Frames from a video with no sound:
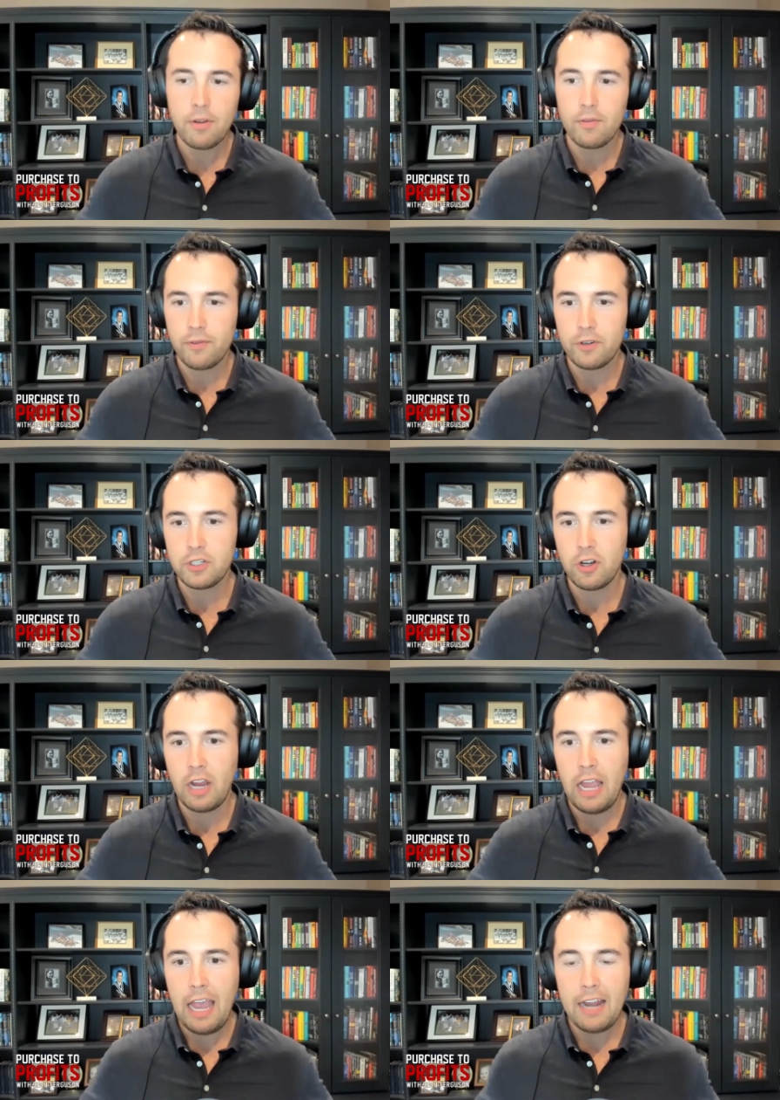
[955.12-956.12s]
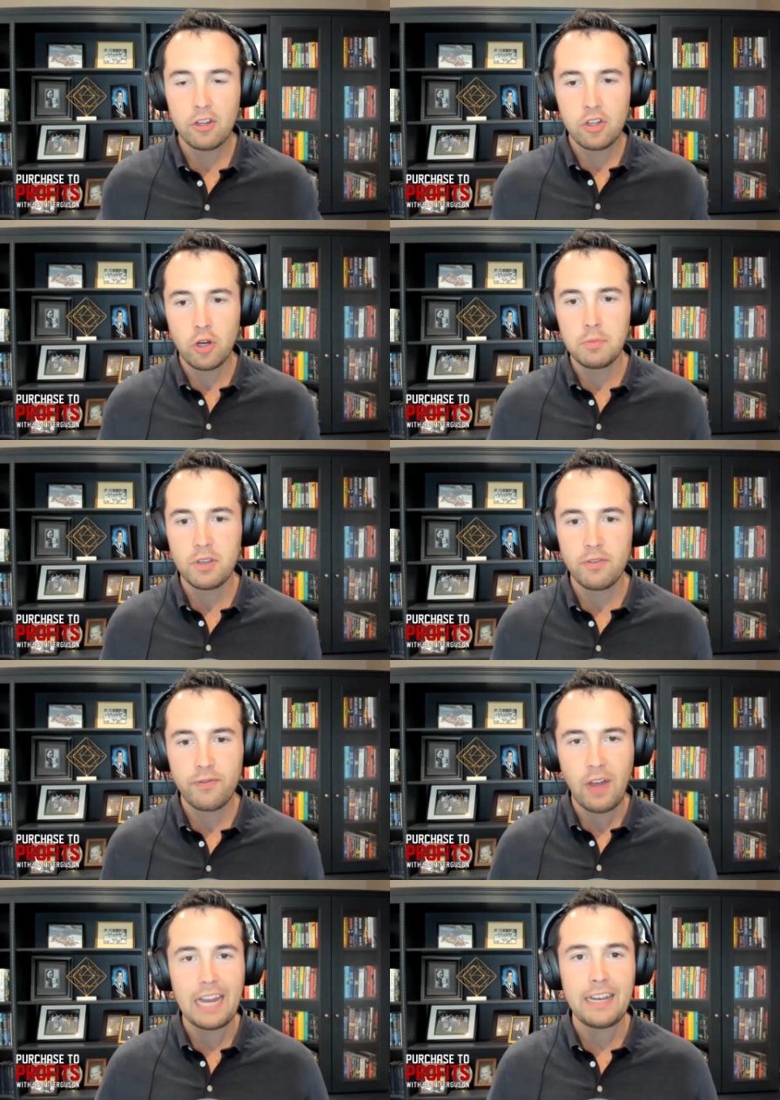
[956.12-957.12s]
for, for sure. And in terms of
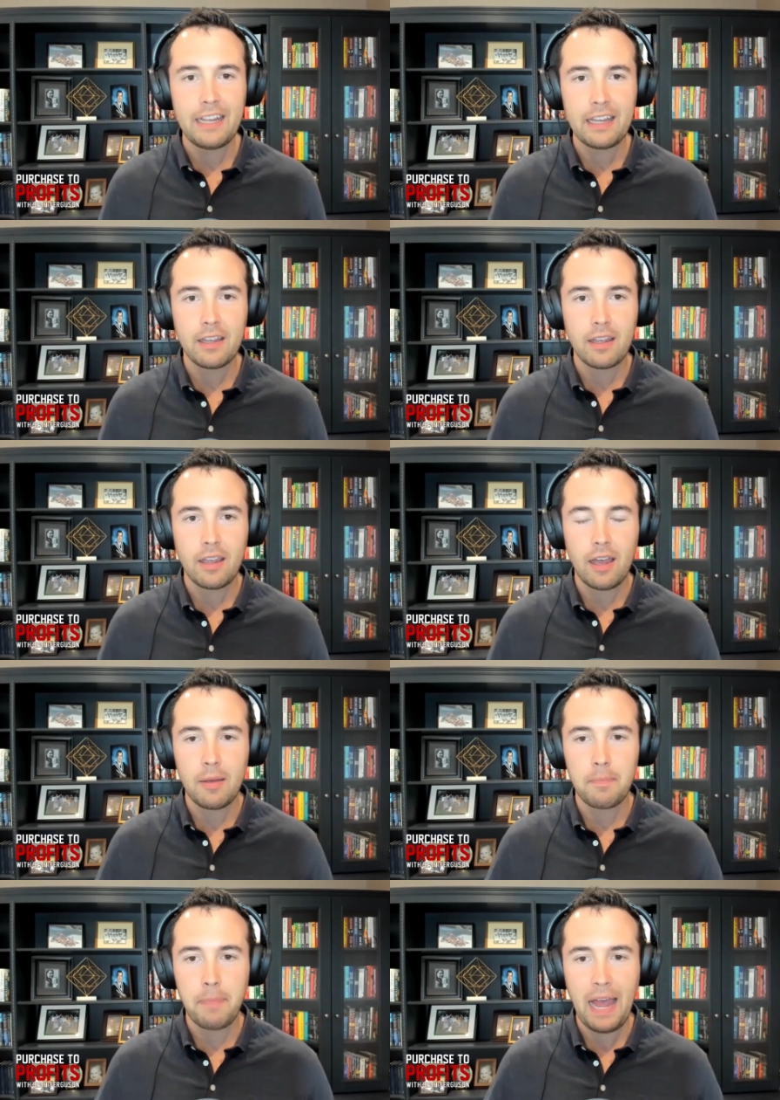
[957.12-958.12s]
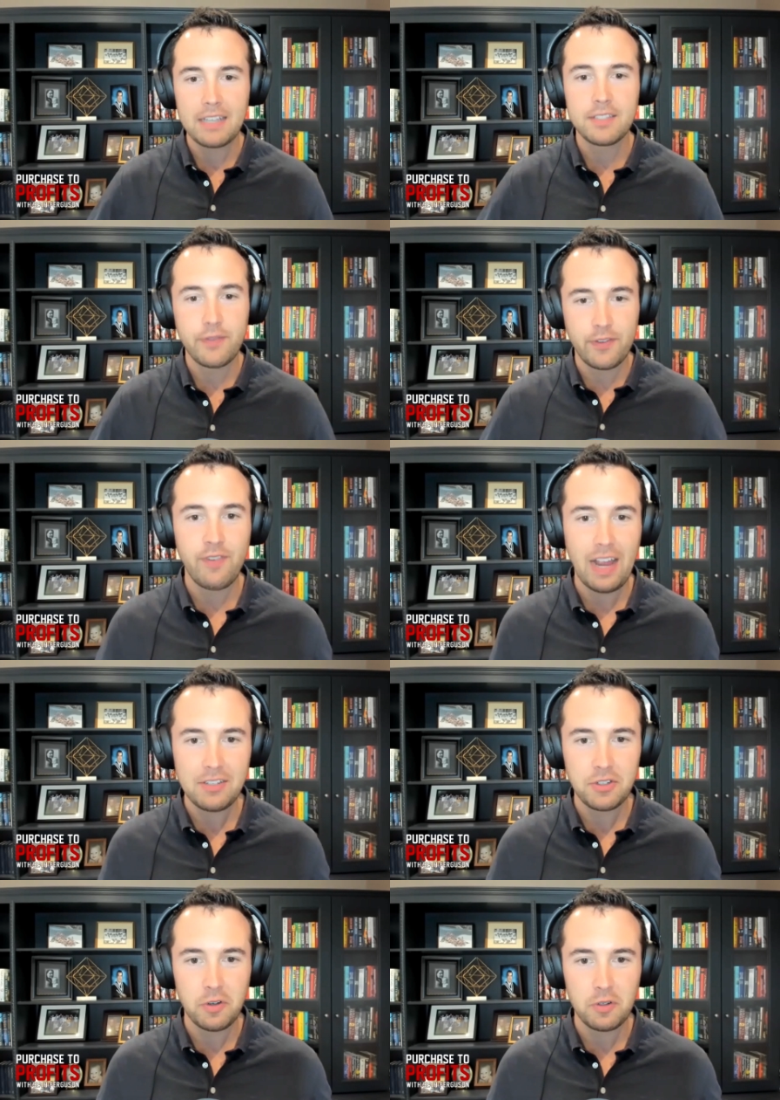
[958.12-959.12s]
finding uh, passive
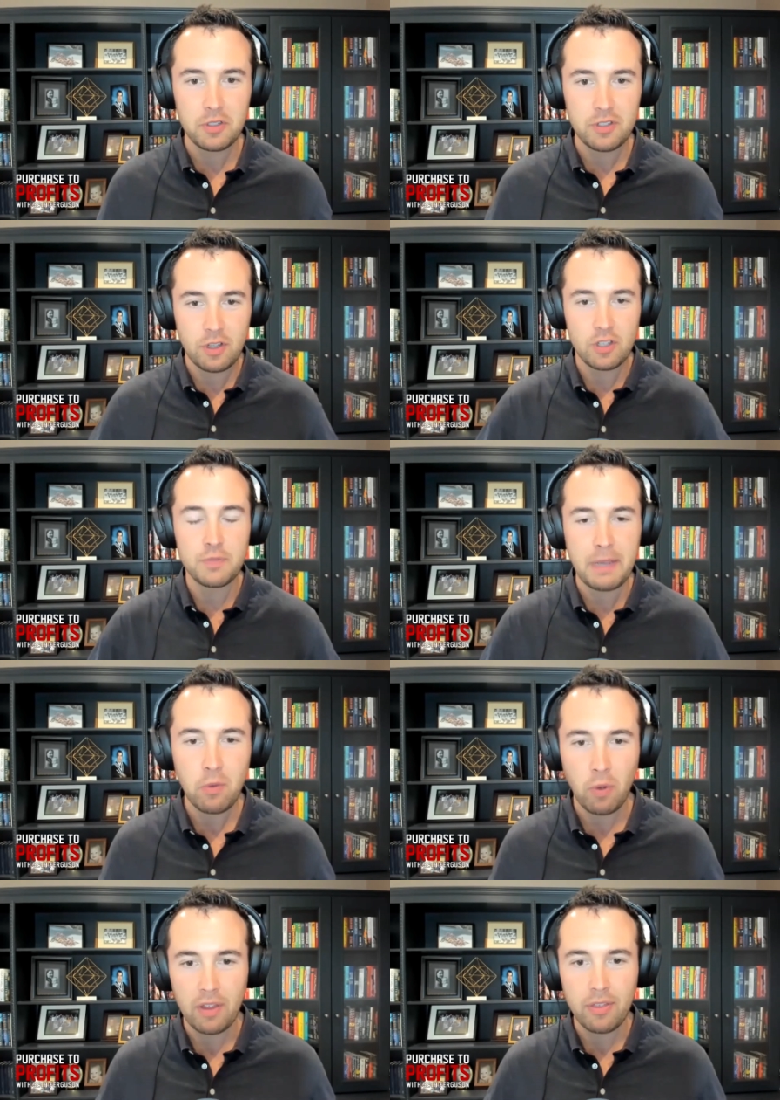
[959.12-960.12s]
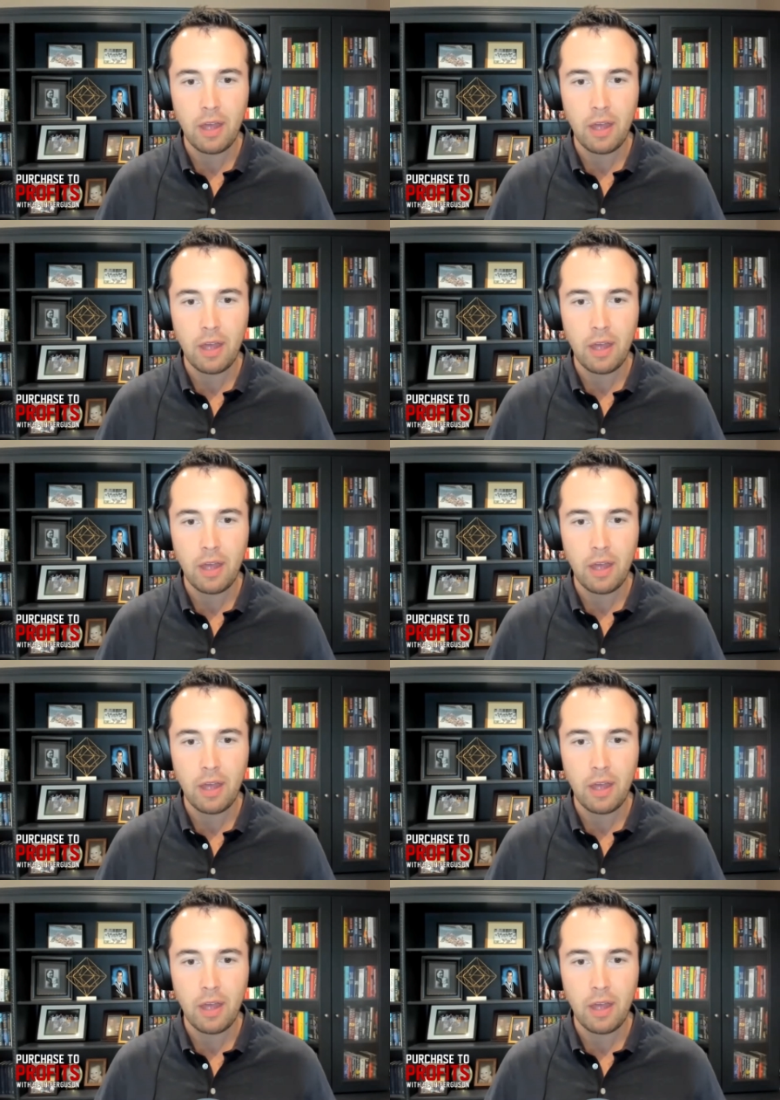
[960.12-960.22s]
investors to speak mm-hmm. with,